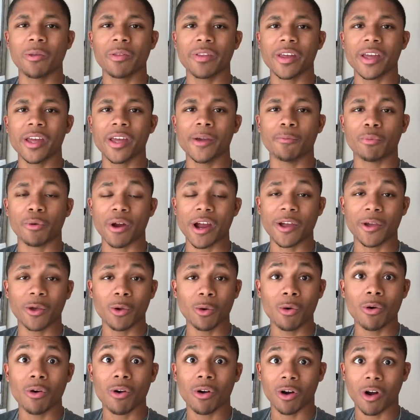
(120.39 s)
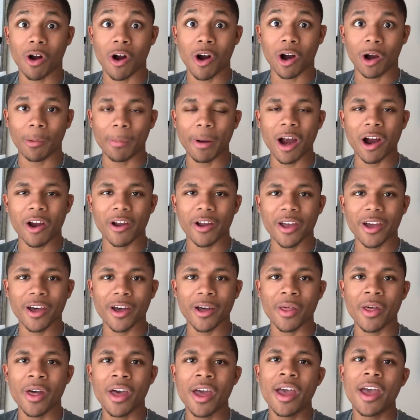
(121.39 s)
the brachial or arm
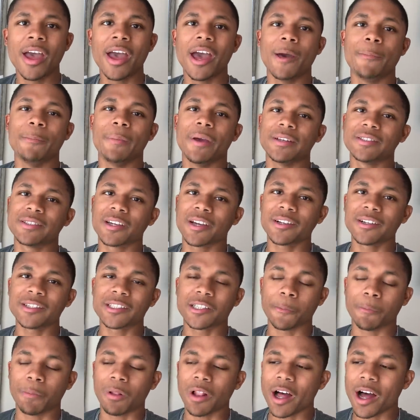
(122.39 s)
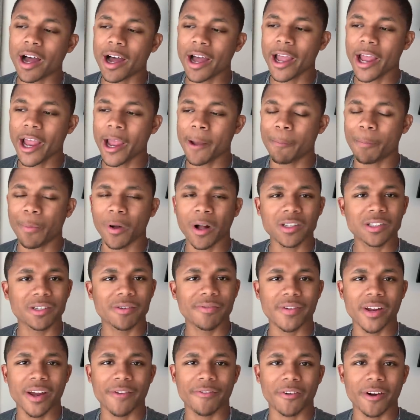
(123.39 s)
area and basically supply a bunch
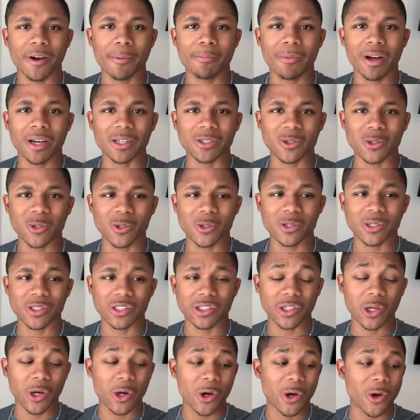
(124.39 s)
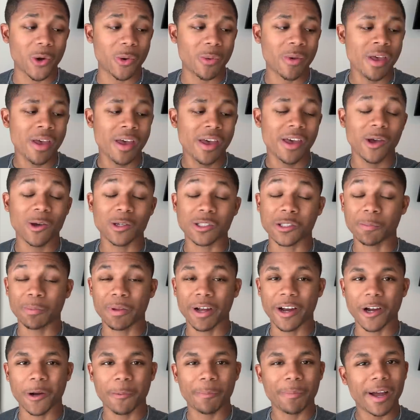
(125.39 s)
of different muscles. So it'll
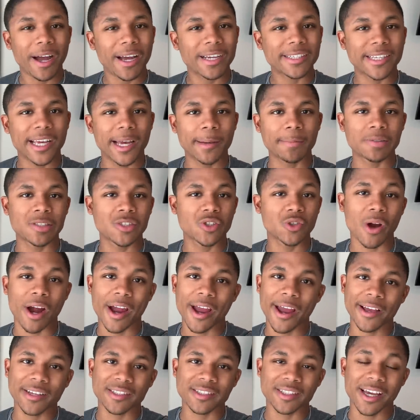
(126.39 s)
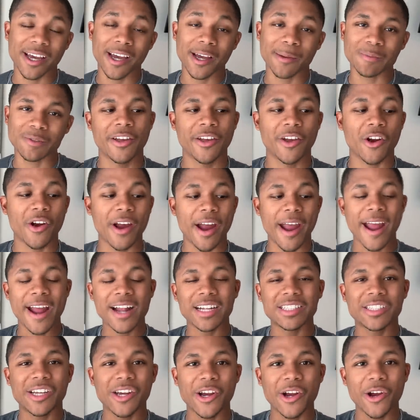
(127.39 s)
supply your biceps, triceps, your
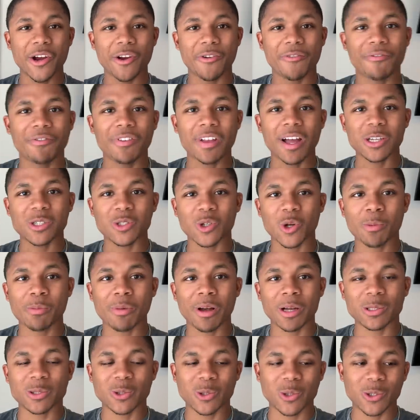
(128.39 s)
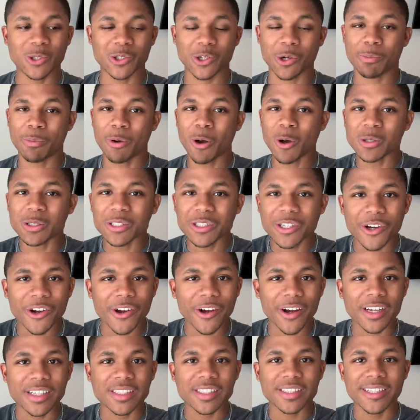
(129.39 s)
anterior flexor muscles, your
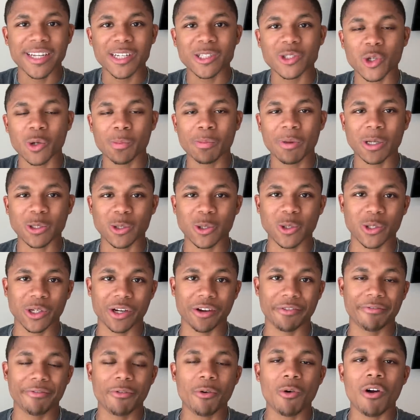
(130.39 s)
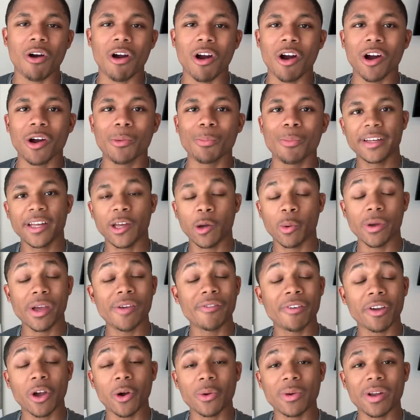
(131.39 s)
posterior extensor muscles on your forearm. It'll
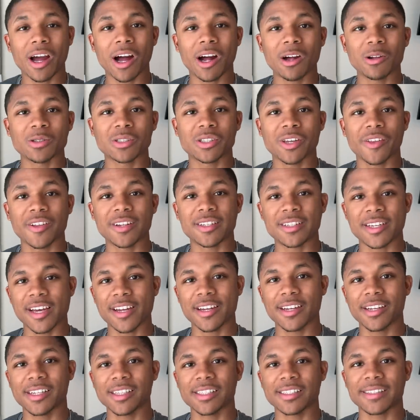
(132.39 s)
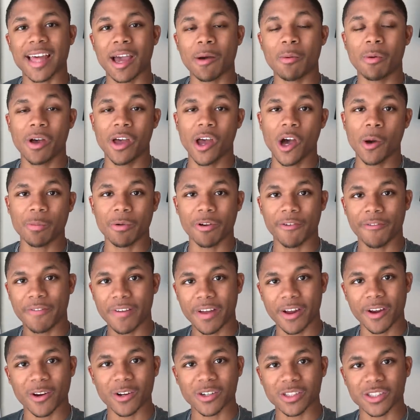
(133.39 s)
even go down to the tendons that will help your
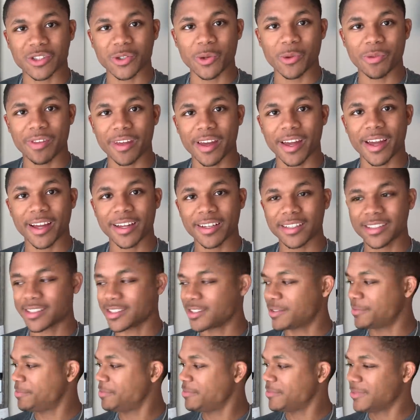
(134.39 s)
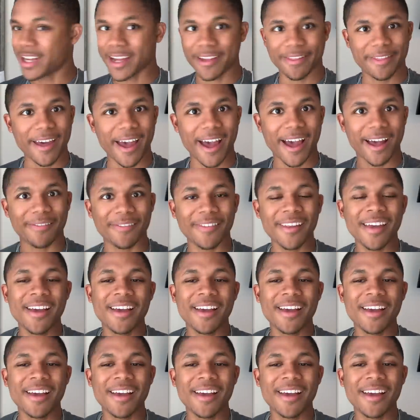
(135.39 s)
fingers do things like that.